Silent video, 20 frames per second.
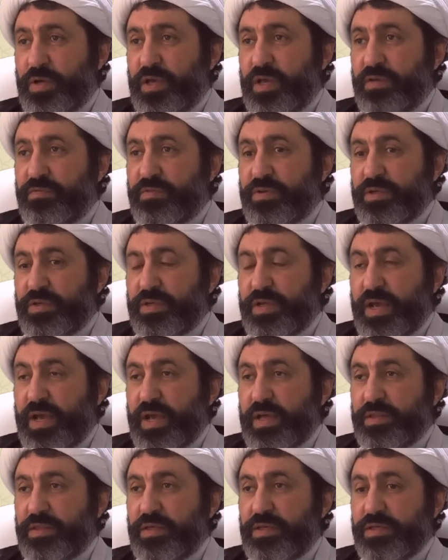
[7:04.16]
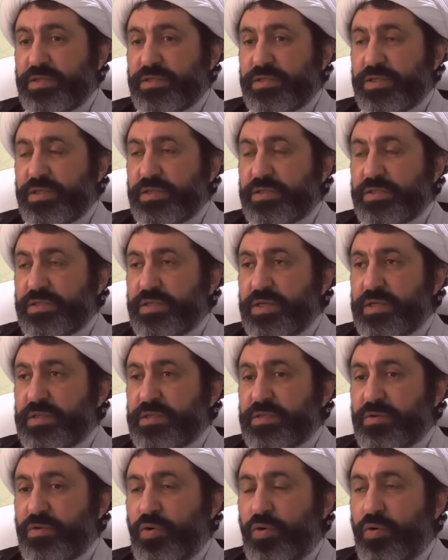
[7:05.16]
Even hadith says
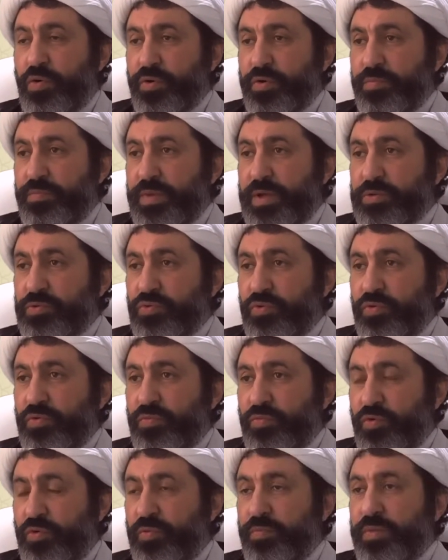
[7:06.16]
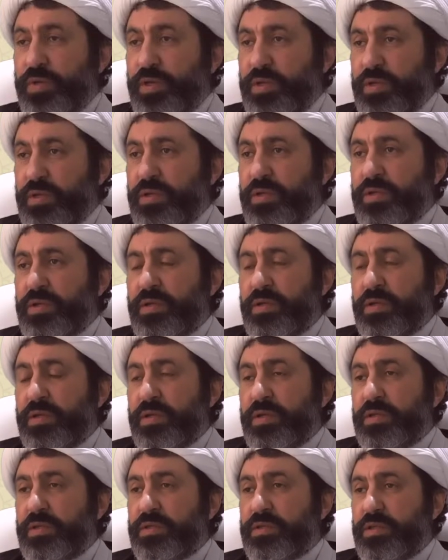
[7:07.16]
that hurmatul mu'min,
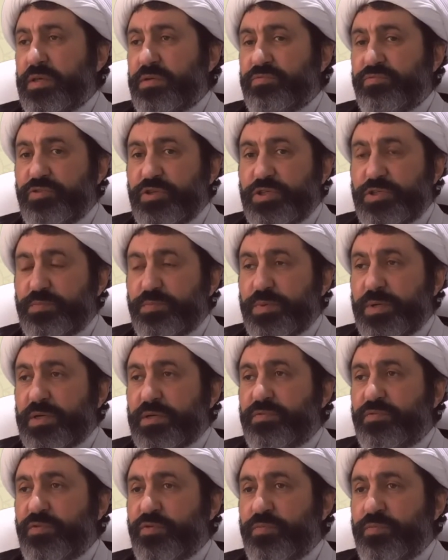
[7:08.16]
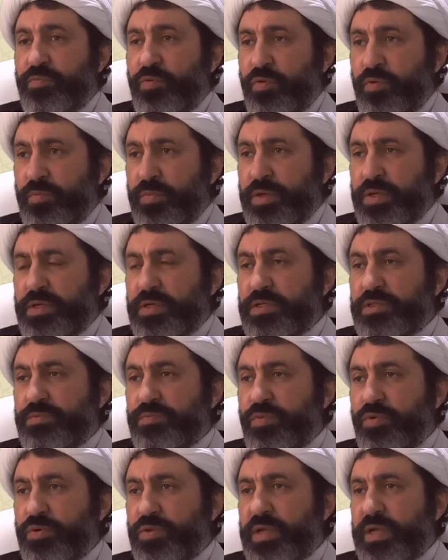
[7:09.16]
the respect for mu'min is
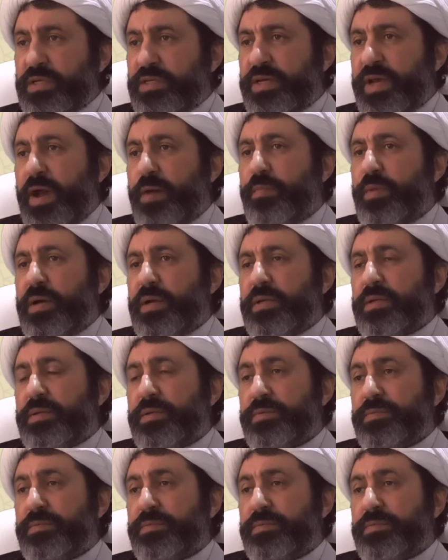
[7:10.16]
more than Kaaba.